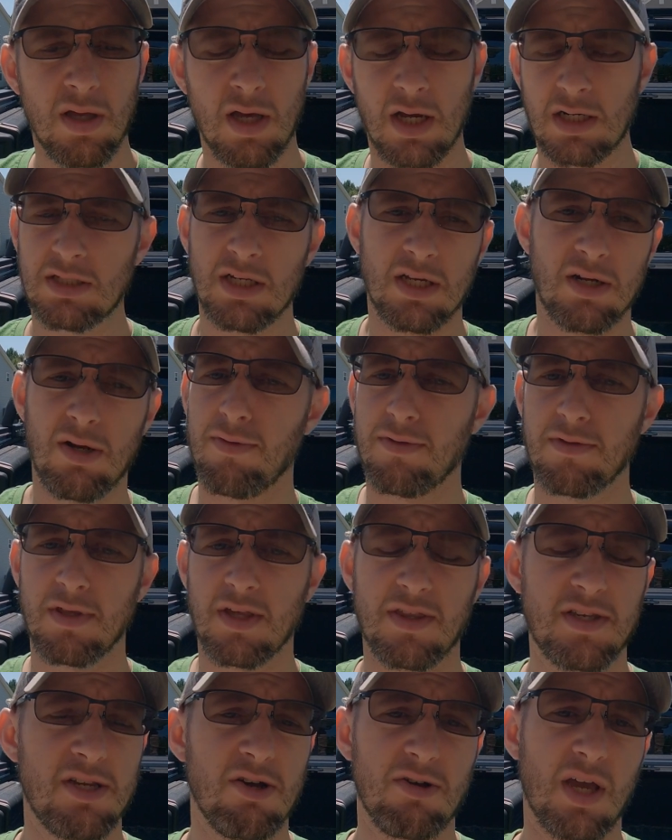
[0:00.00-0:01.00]
Actually, I don't
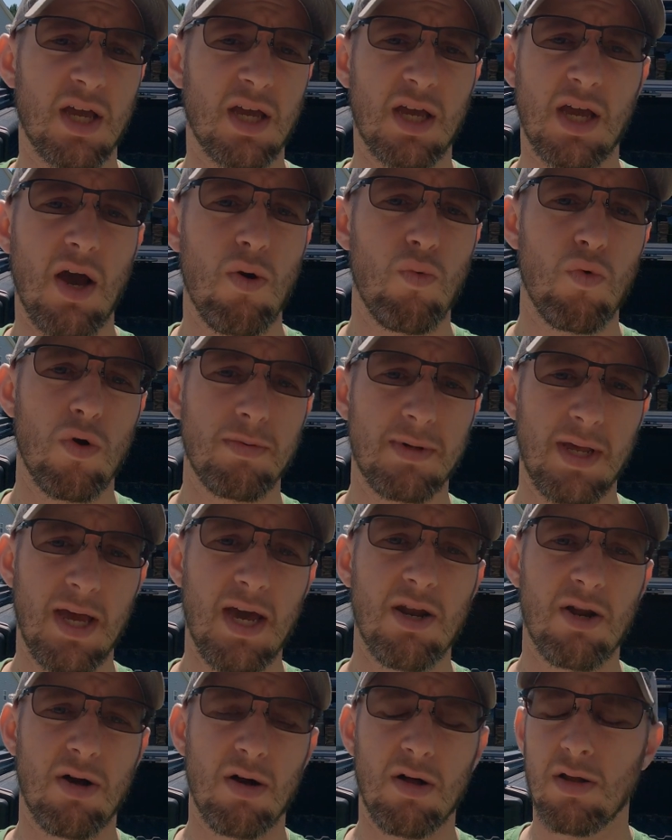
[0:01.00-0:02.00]
think the tailgate got warped
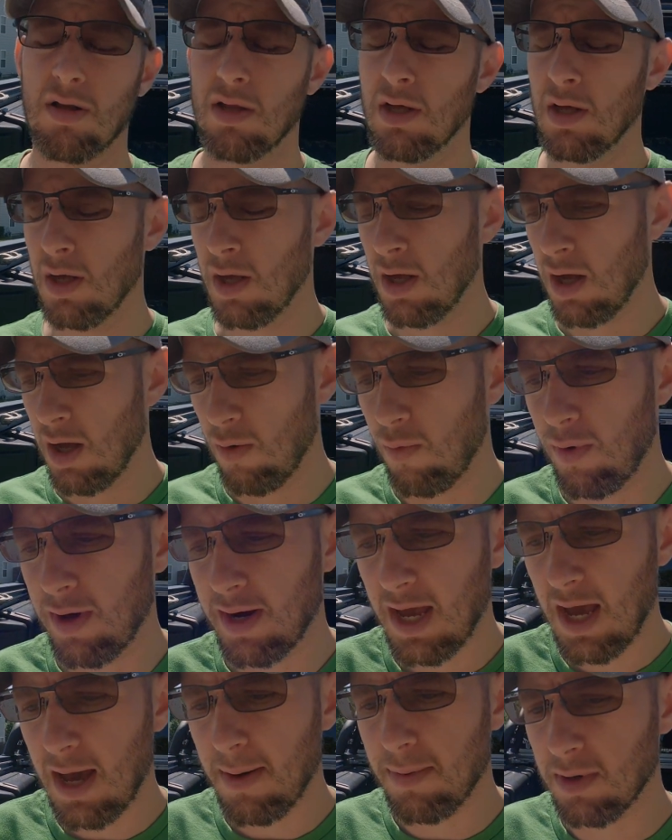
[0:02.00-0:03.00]
at all.
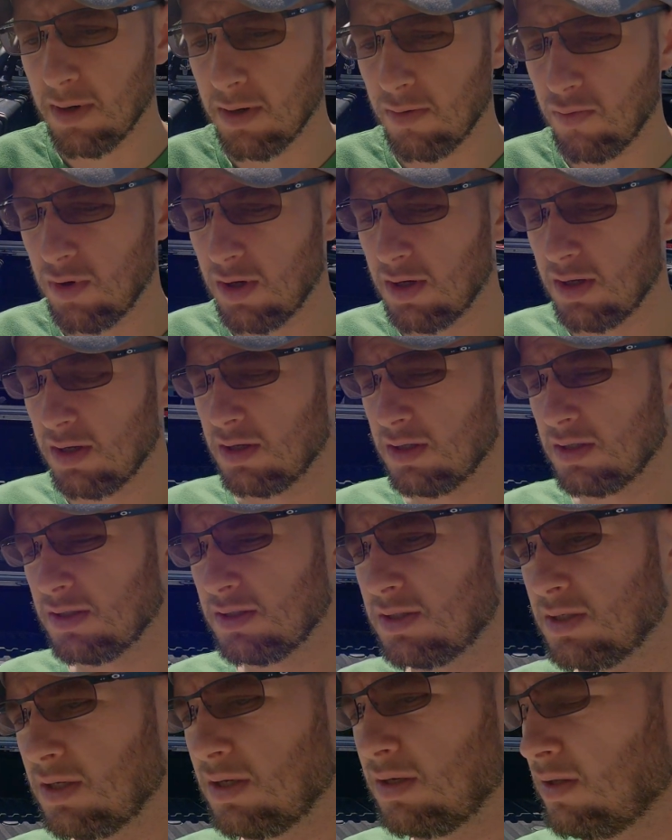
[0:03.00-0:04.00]
What happened
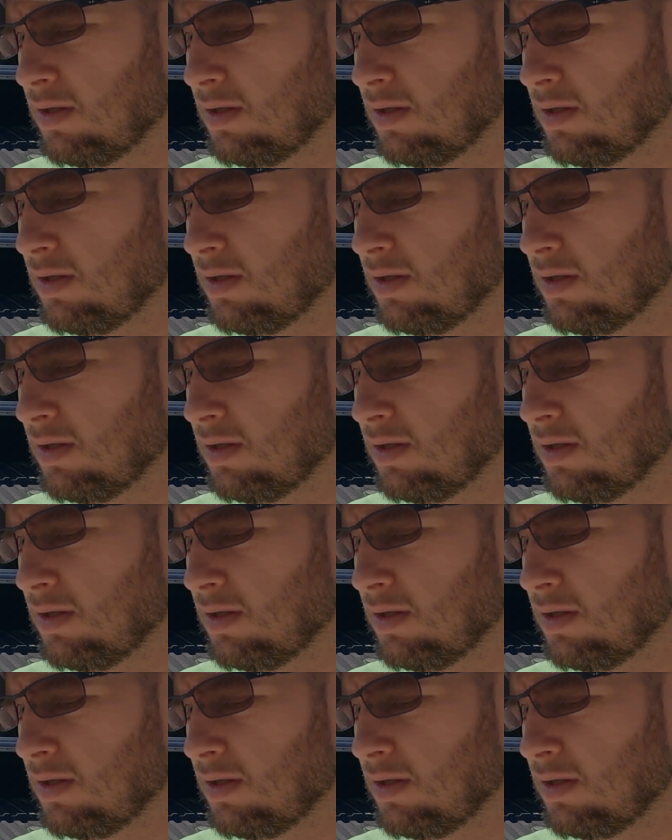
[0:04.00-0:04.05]
was